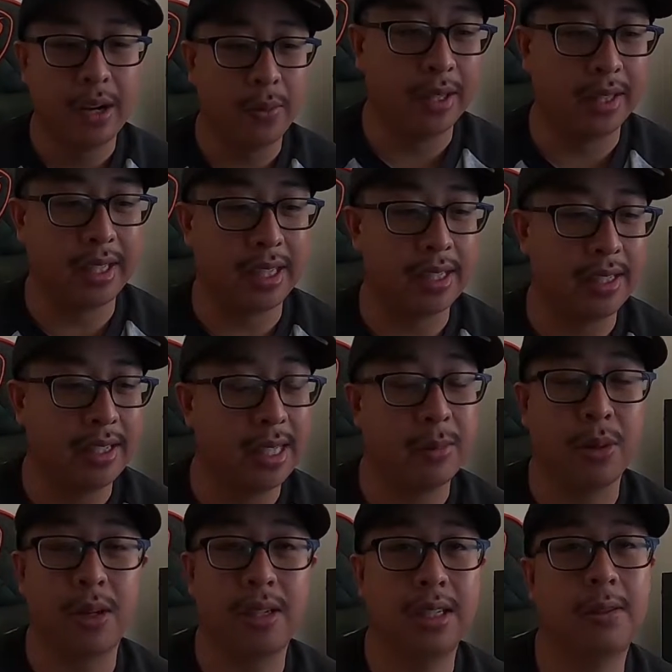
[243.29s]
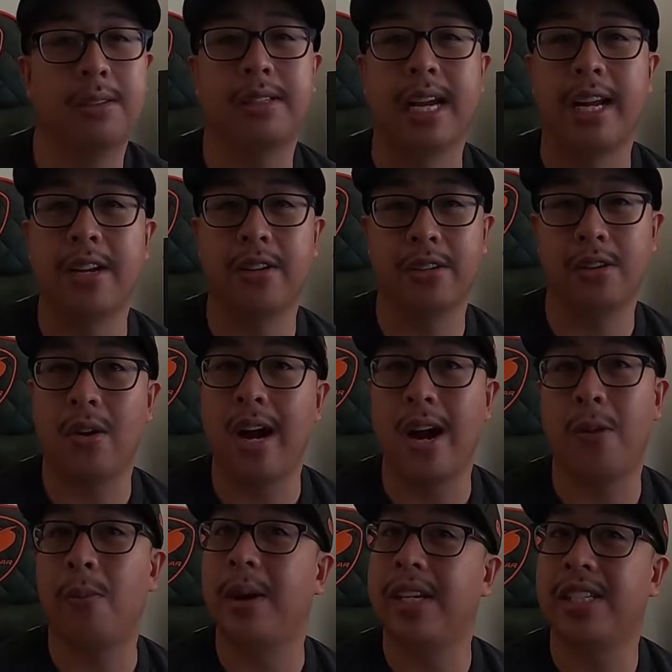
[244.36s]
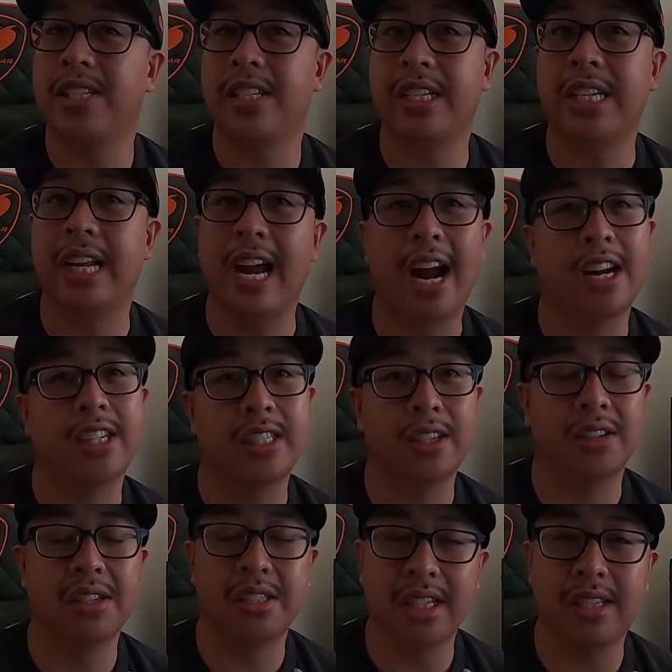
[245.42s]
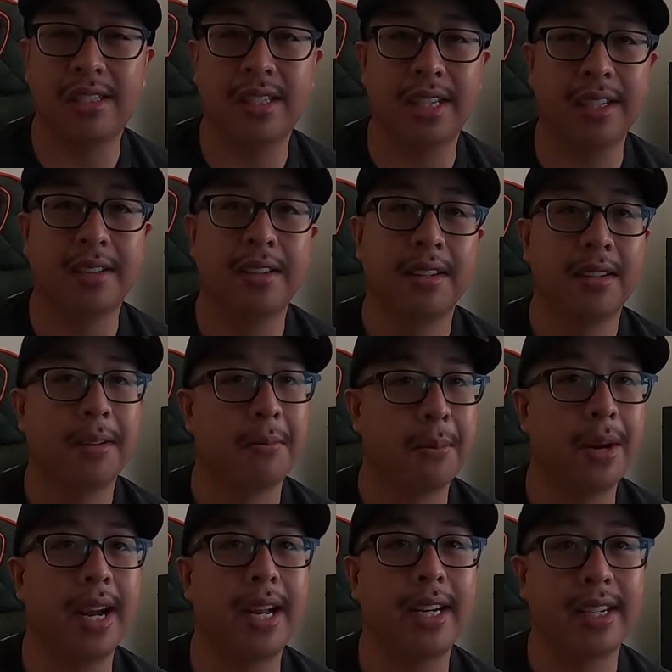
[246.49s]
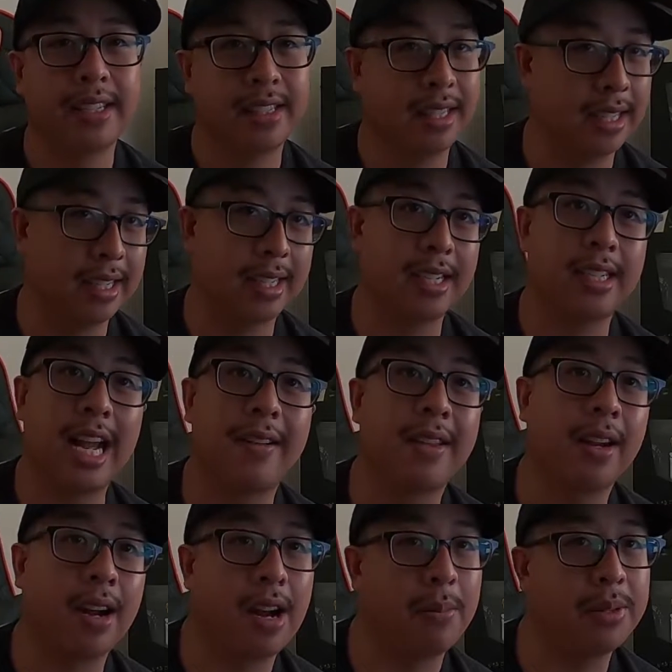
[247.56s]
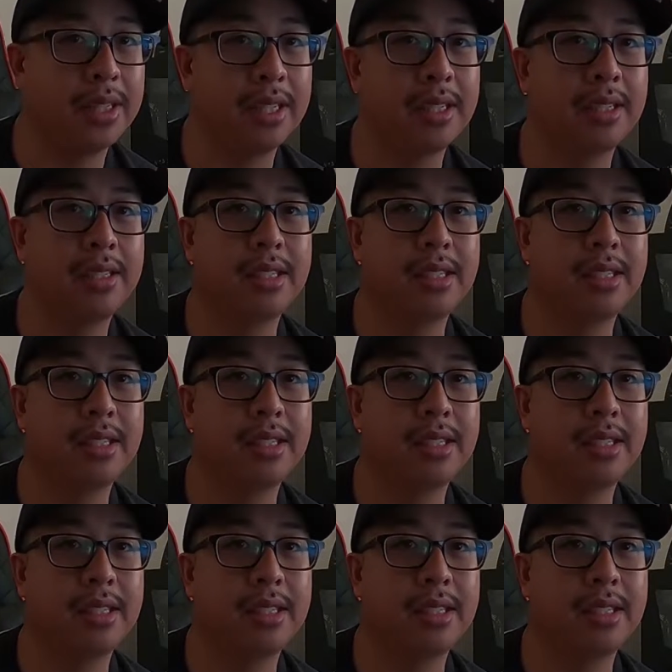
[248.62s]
With these cheap coilovers, I don't know how much they actually are adjusting, but it does have that option.